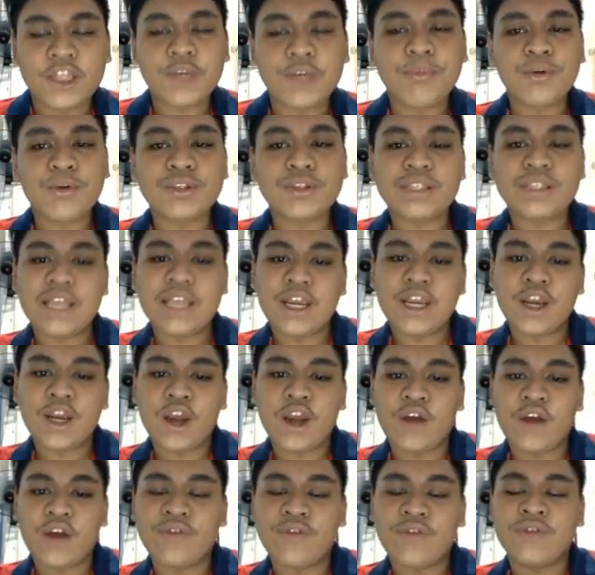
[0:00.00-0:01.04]
The innermost
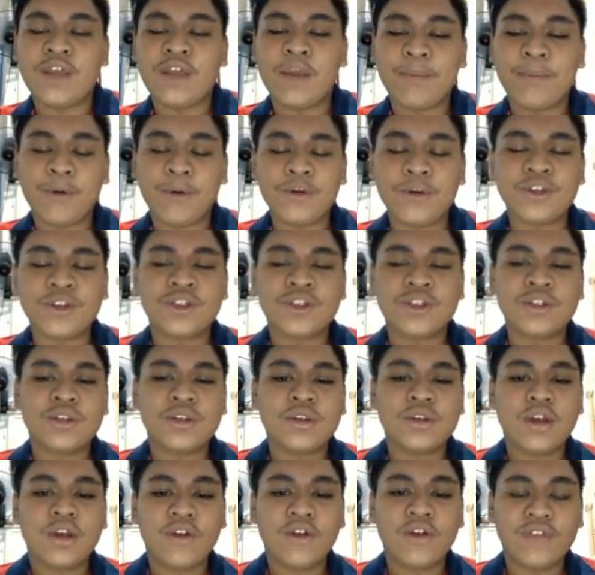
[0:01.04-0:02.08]
layer of
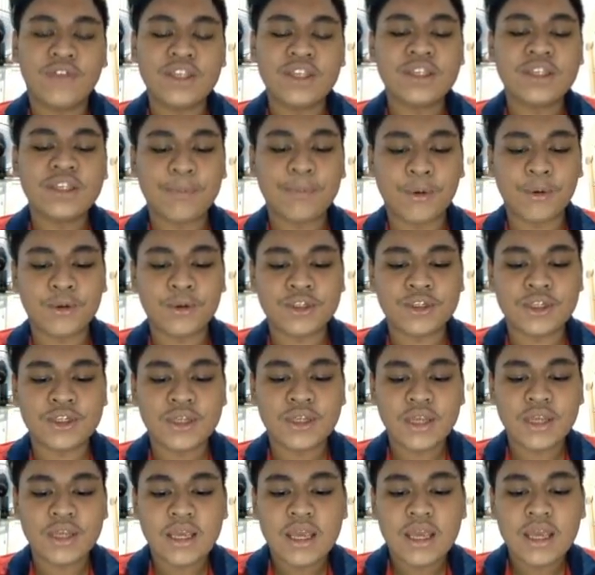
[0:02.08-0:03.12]
this
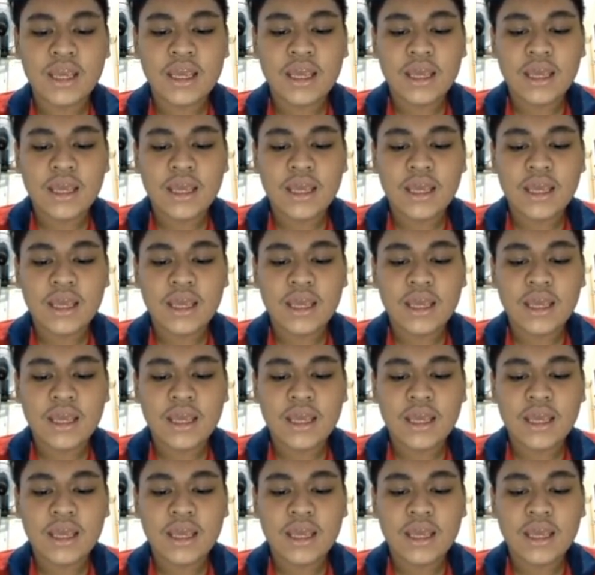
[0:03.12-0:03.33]
approach